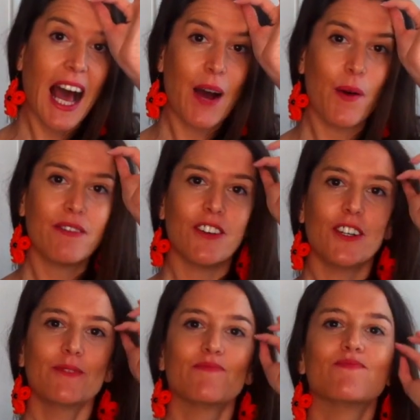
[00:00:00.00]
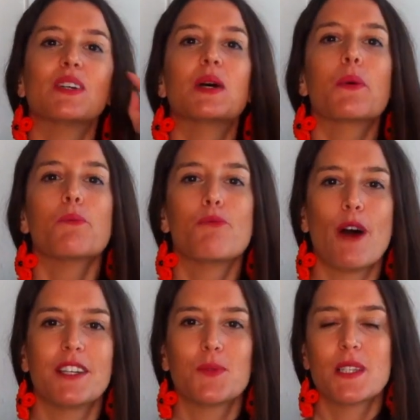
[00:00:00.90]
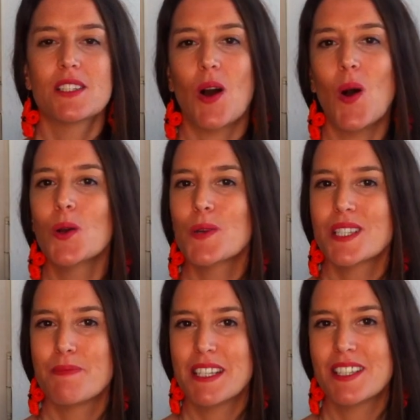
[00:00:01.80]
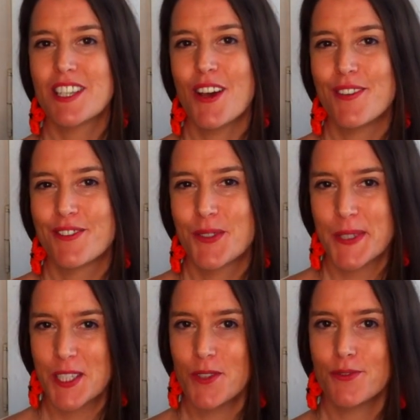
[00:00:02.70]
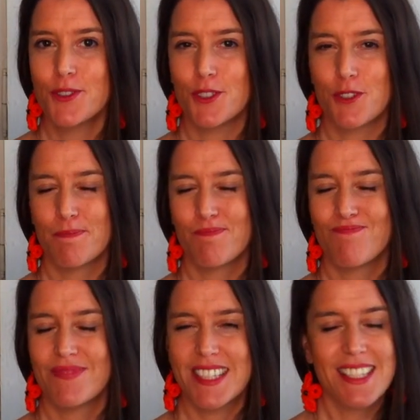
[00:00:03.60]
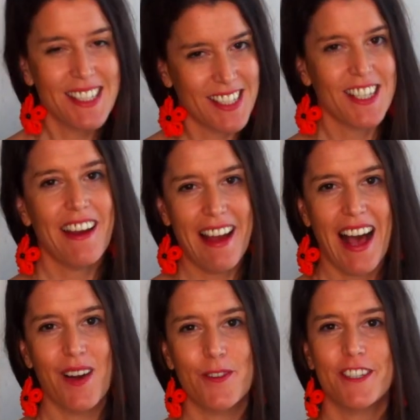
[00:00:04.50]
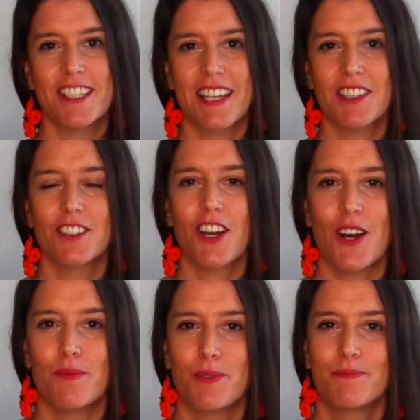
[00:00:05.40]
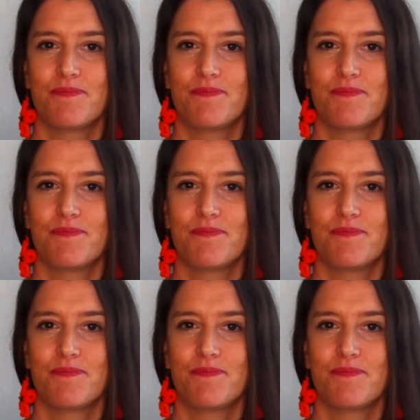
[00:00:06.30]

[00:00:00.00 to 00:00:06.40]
However, bread will always be served with the food. This is our second carb.